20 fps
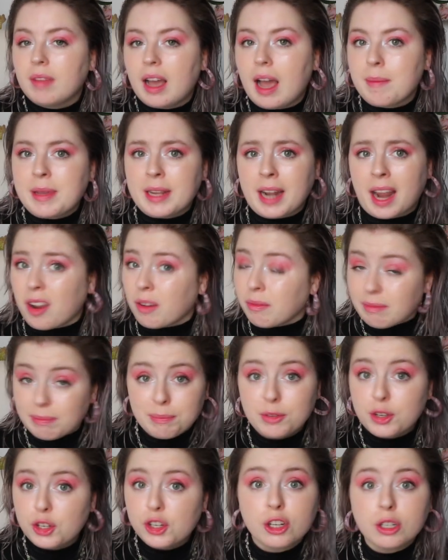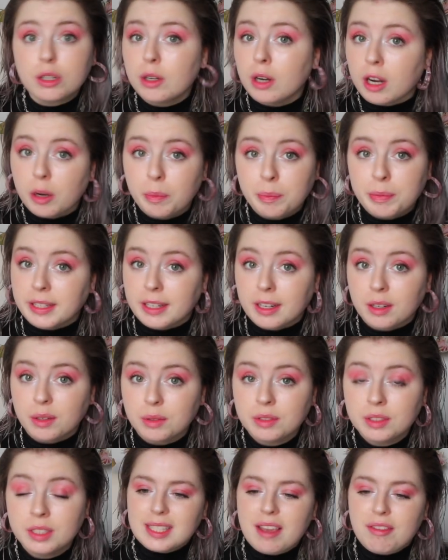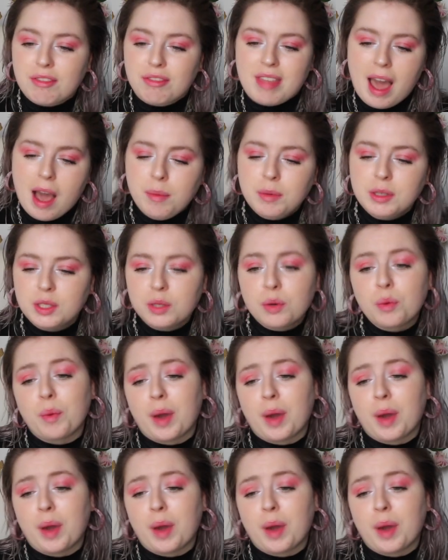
I mean, I sure hope you don't. If that was the